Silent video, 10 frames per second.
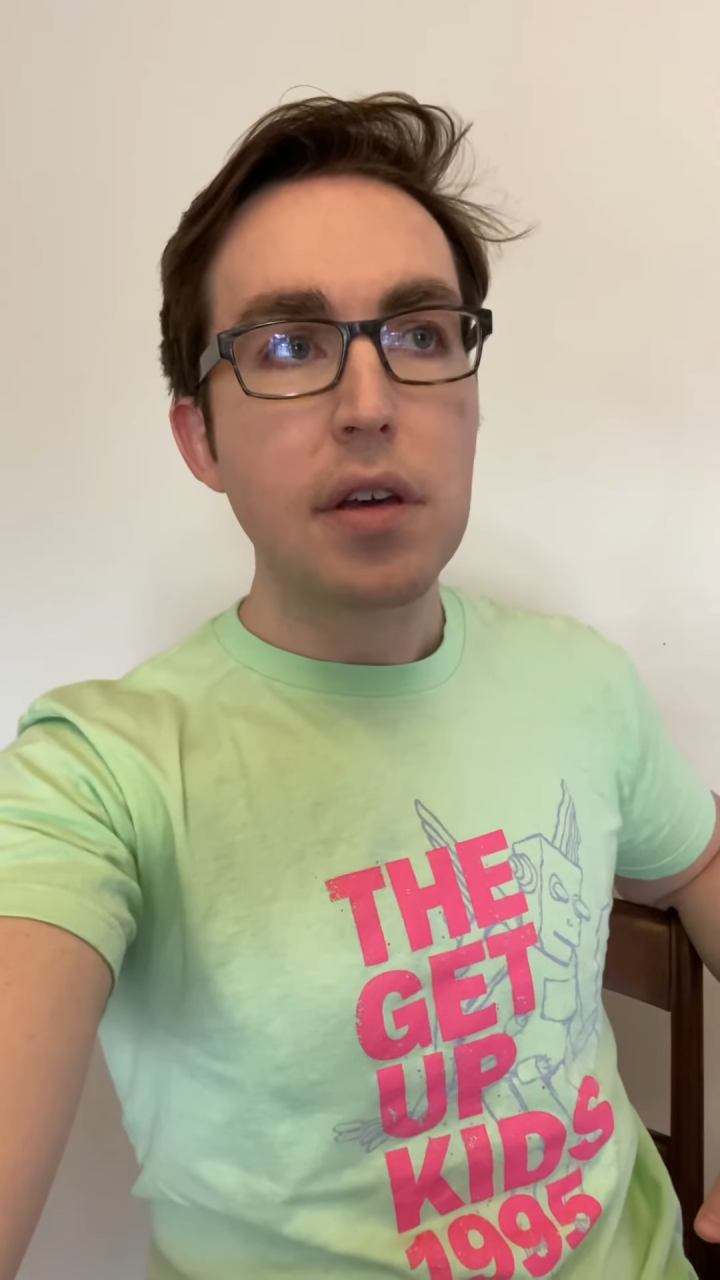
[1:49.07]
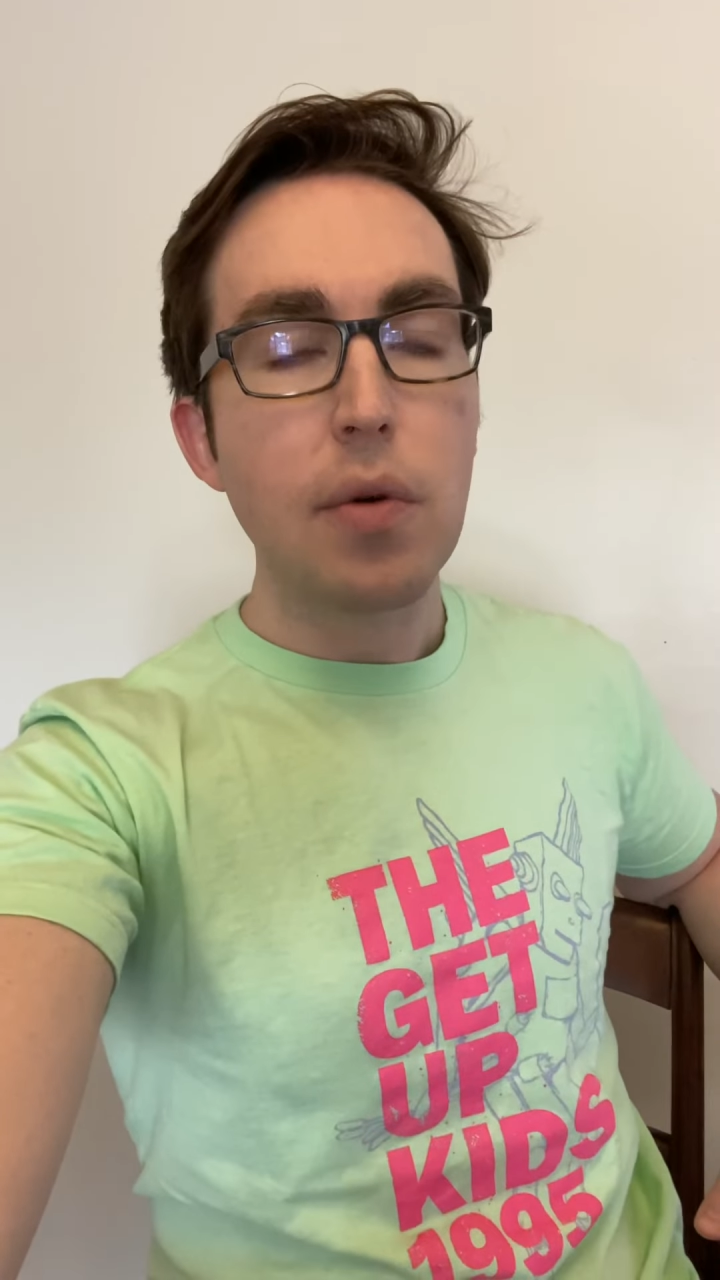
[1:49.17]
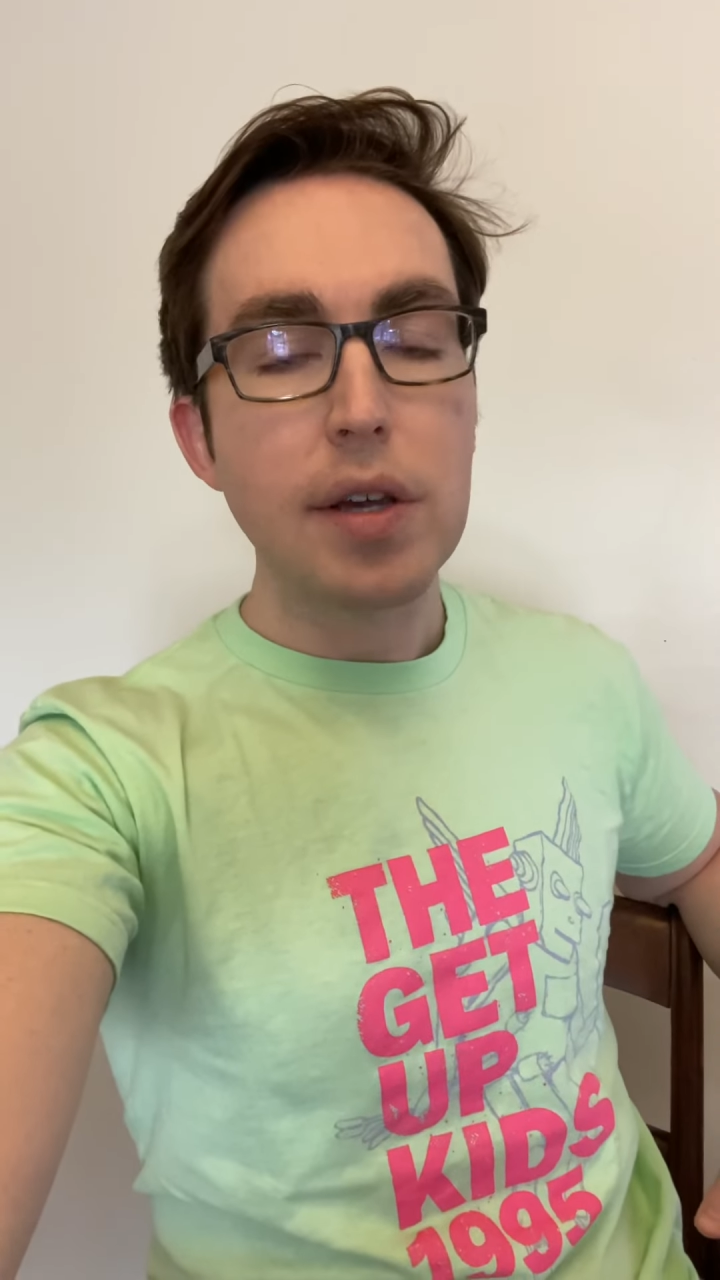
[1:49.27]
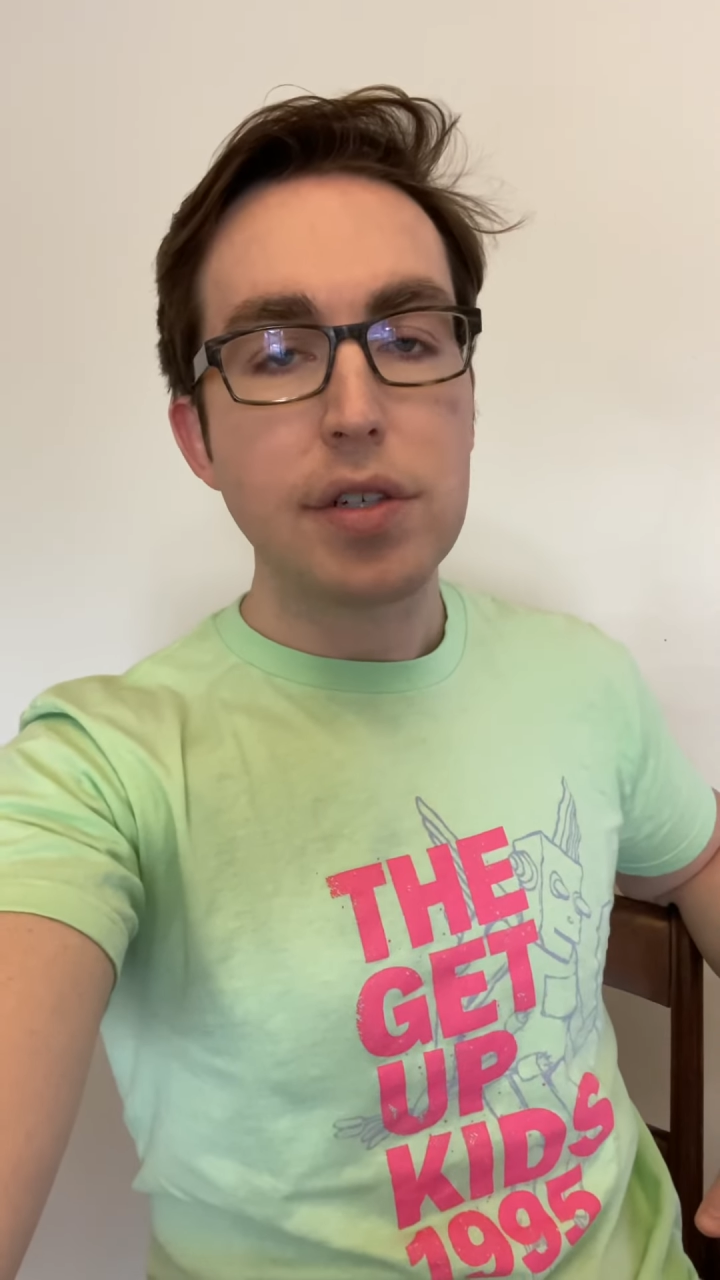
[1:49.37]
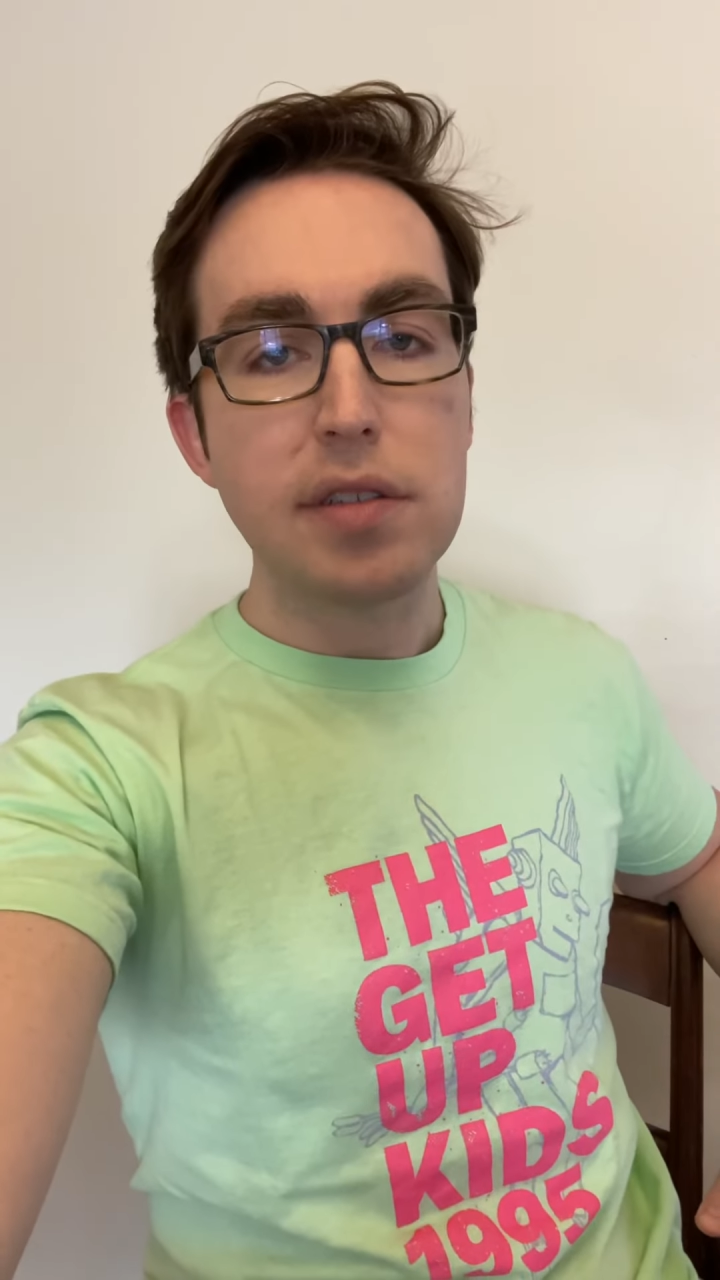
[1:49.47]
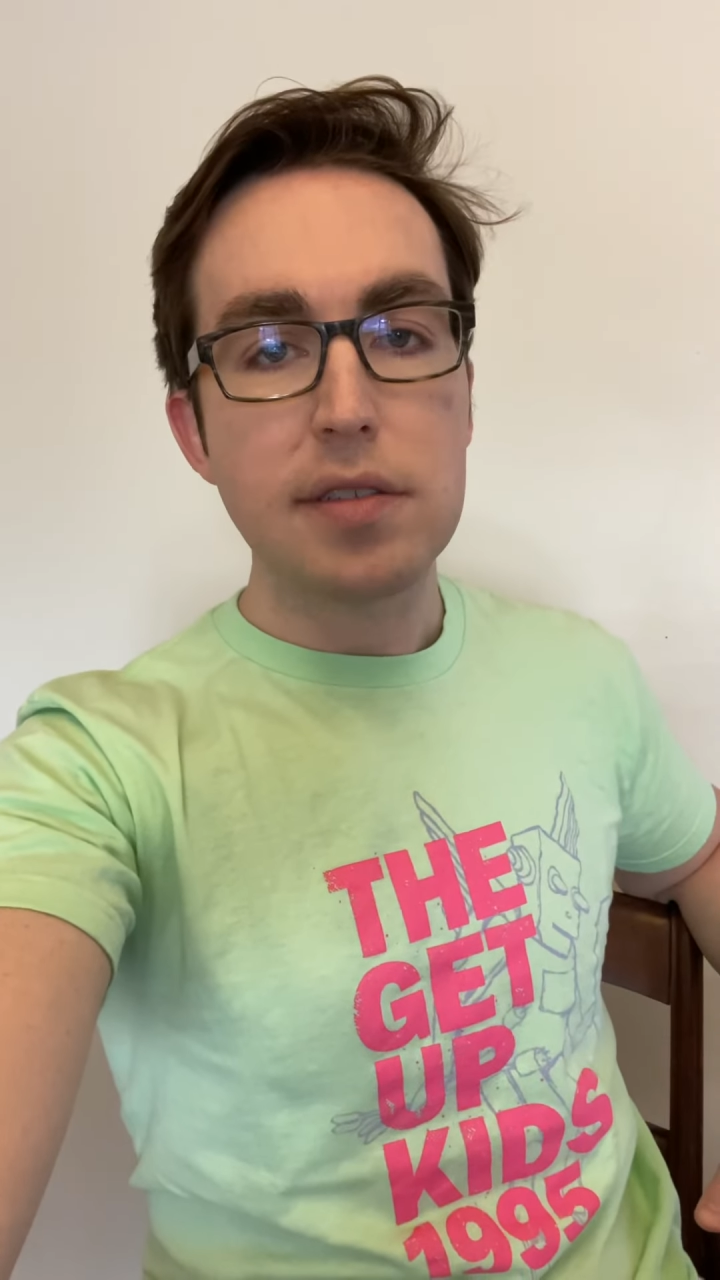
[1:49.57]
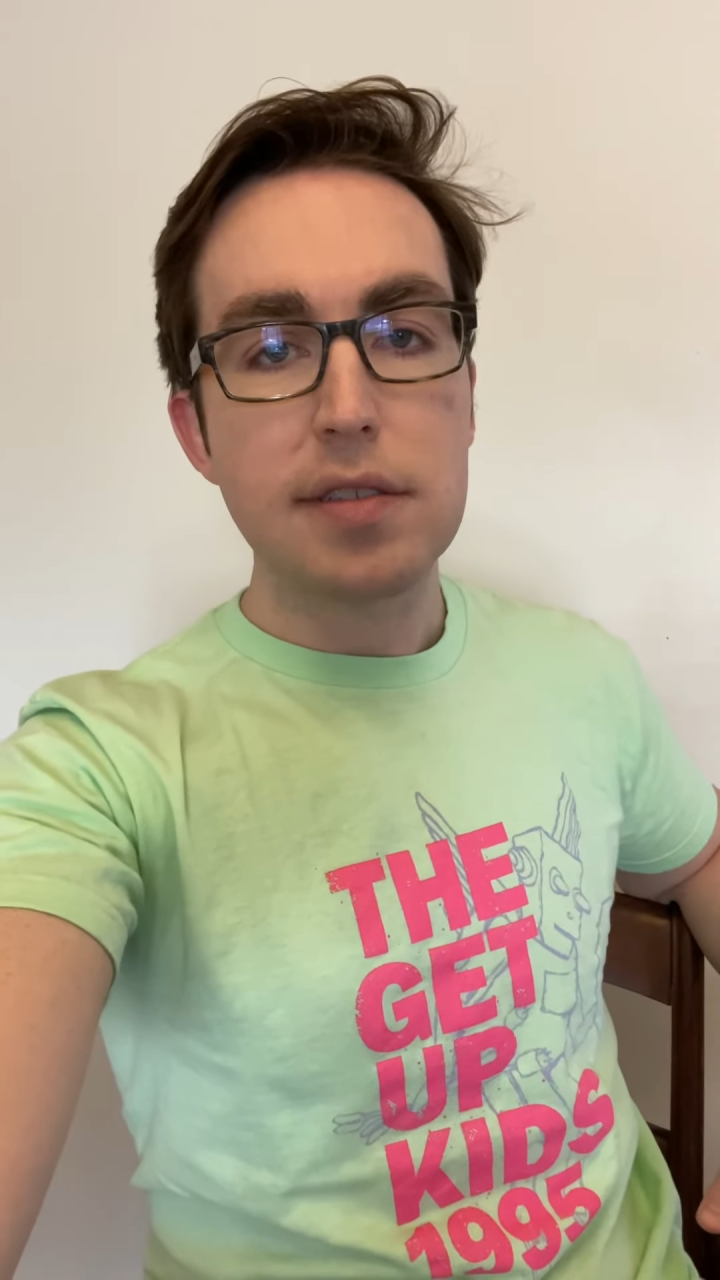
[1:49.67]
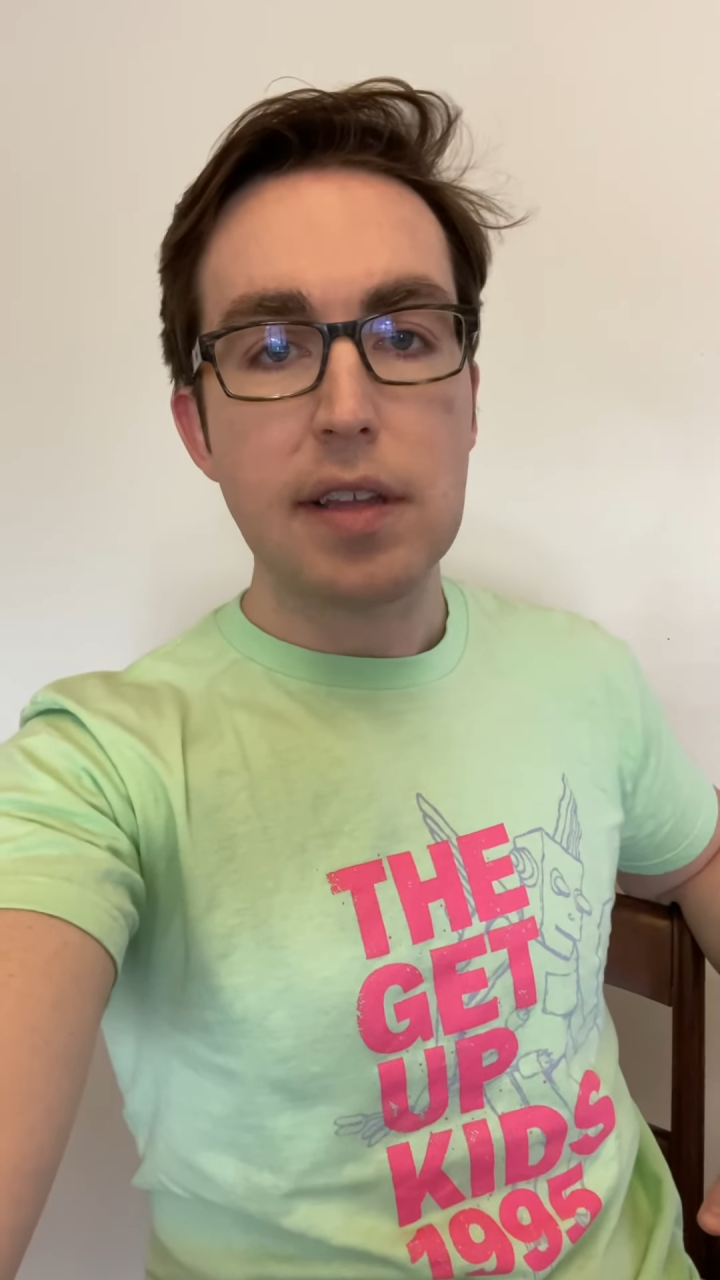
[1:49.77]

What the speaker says: questions